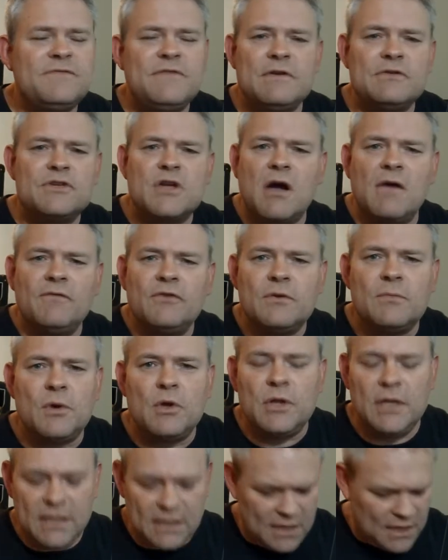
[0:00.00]
feels
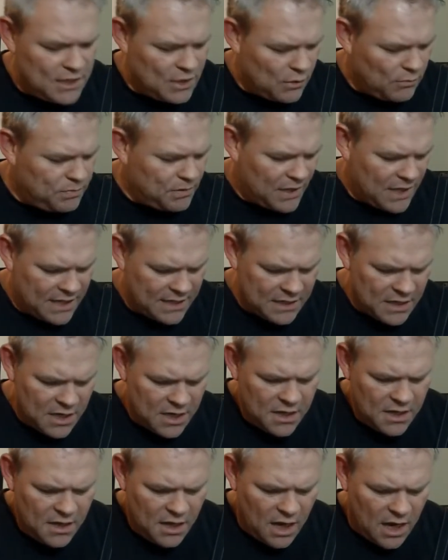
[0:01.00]
comfortable and you know playing
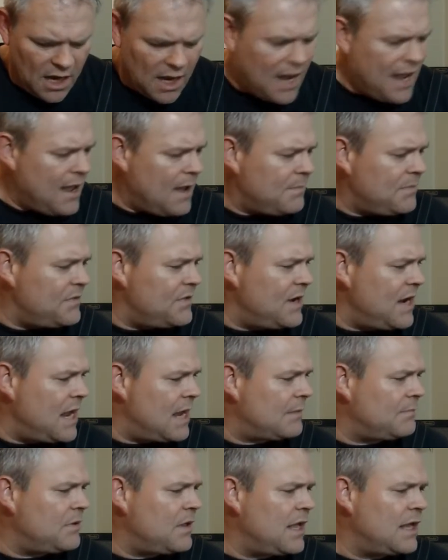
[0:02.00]
uh, high up in the
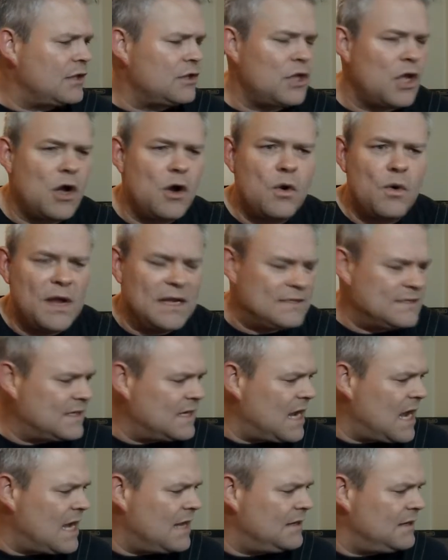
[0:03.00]
neck, playing low. It's
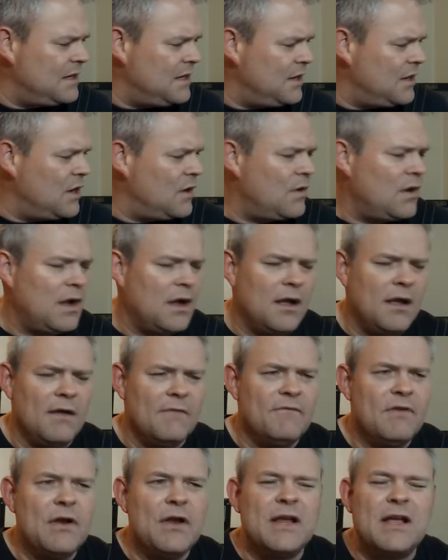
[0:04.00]
got you know
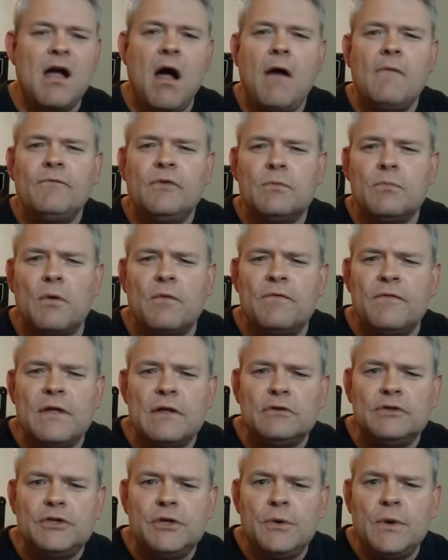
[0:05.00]
a very comfortable
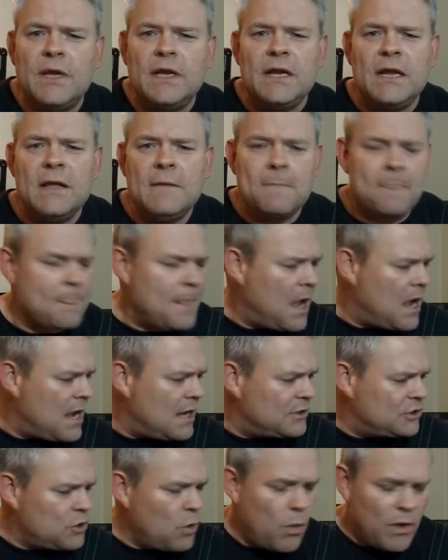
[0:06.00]
feel to it.
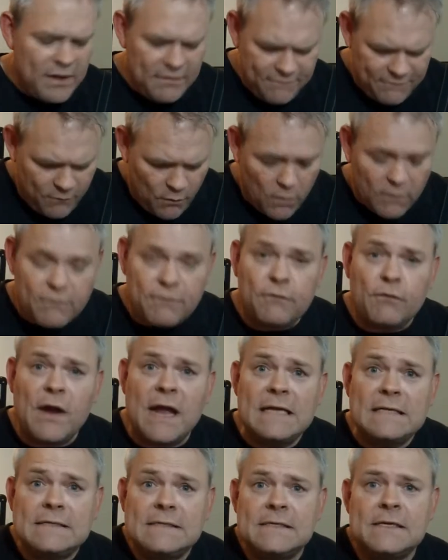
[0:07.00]
Uh, 24
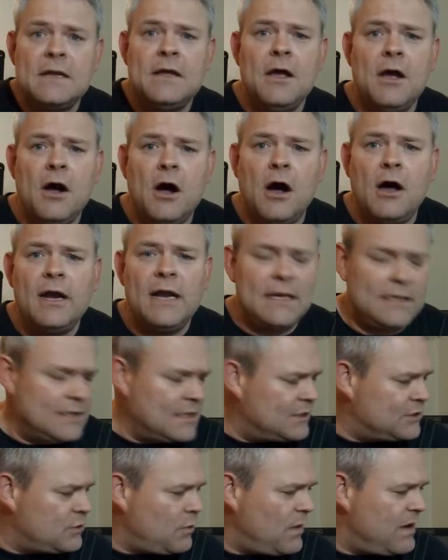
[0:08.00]
frets on it,
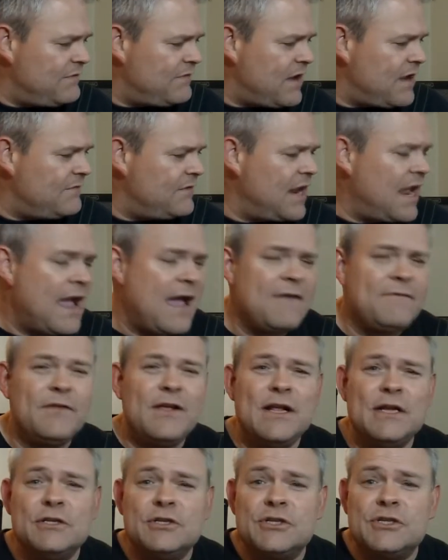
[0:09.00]
a 25 and a
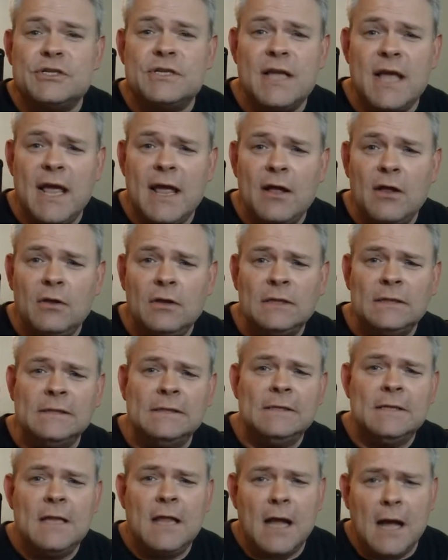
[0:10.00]
half inch scale.
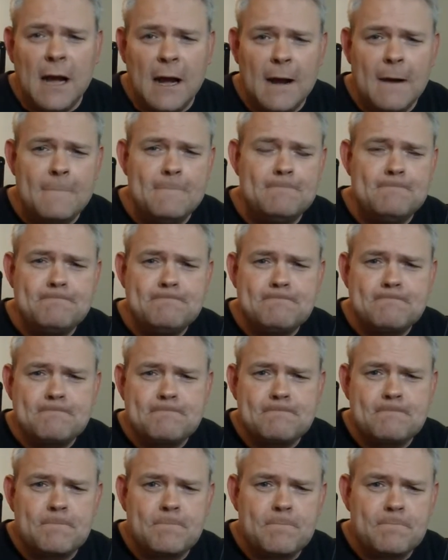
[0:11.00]
Um,
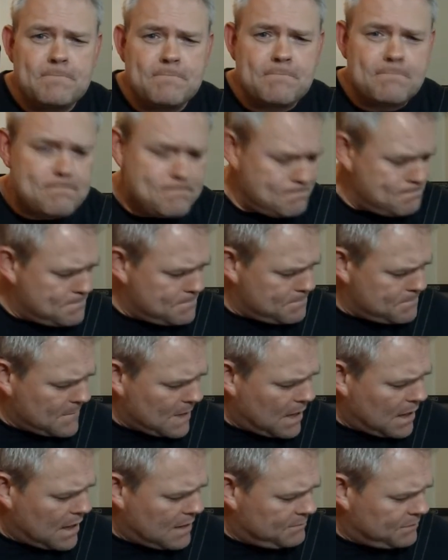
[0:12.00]

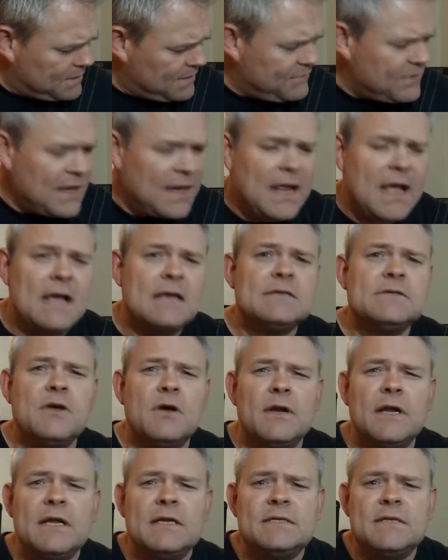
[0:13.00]
I believe that it has
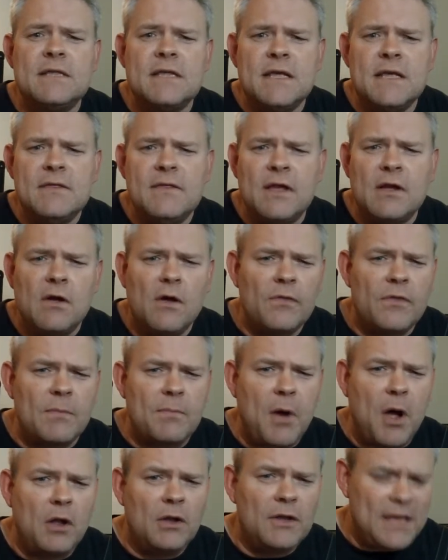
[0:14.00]
on it the they call it
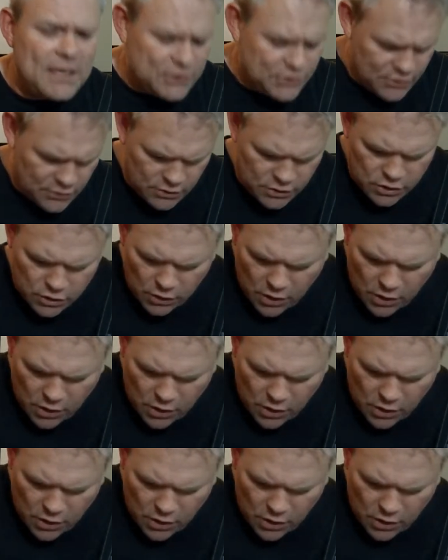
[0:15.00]
the polyester